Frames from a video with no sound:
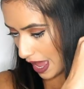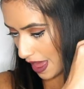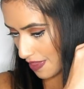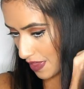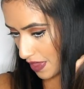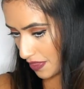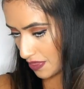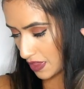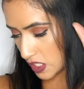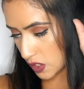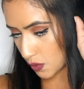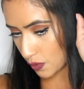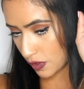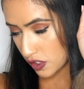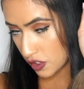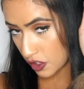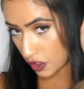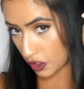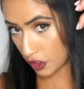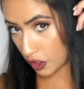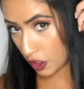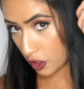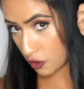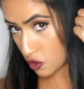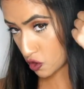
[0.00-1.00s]
And then this one's
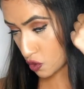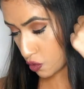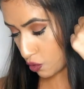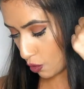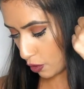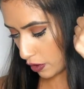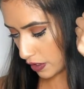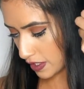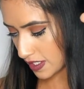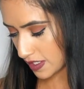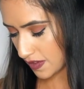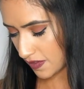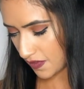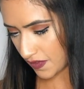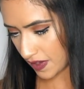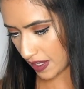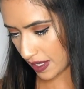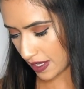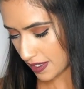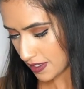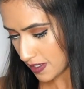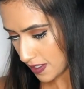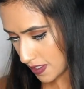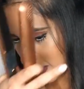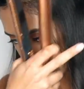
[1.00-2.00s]
gonna go towards the
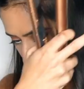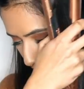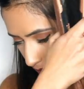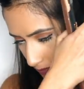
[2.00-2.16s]
face.